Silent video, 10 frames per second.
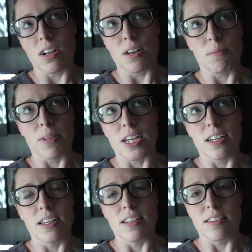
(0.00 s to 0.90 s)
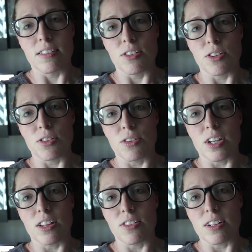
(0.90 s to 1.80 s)
um, like zero to
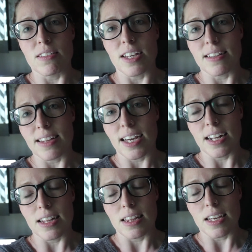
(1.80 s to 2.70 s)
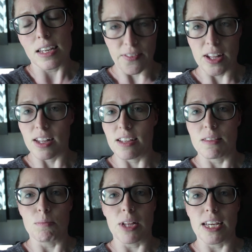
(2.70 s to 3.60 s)
three, three to six, that kind of thing. And then like
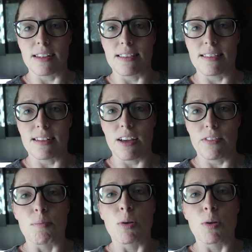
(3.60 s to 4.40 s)
some blankets and stuff.